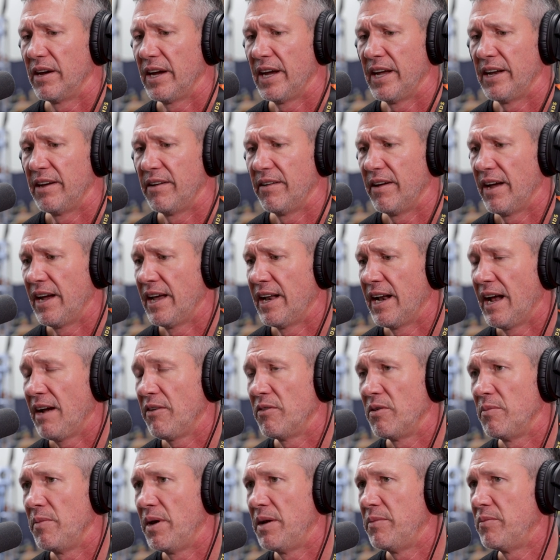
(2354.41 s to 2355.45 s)
And and I
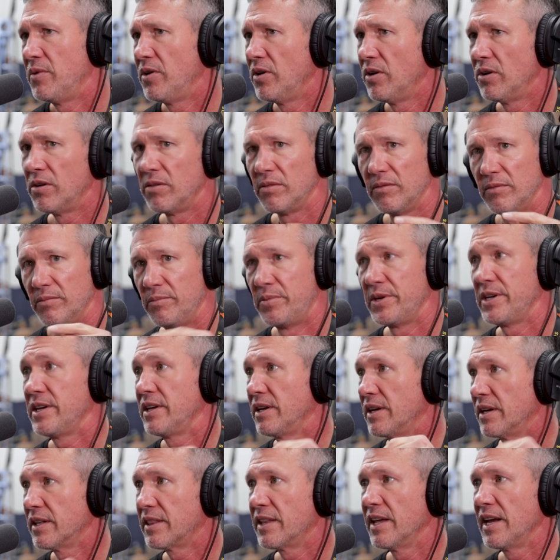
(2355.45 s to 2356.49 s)
remember
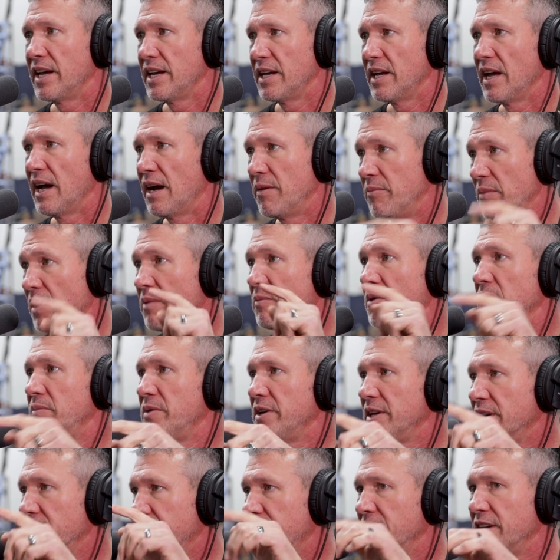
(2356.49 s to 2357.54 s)
being at the I remember
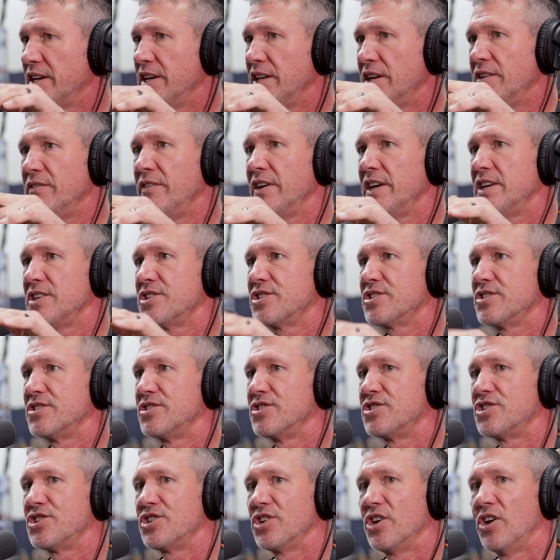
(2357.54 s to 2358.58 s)
being at the
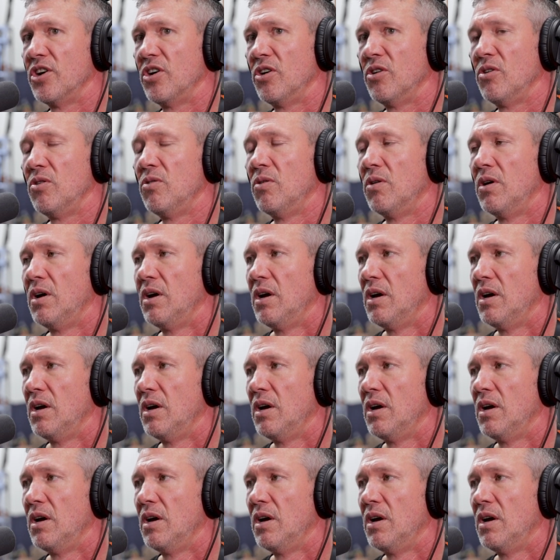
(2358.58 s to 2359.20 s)
Innovation Show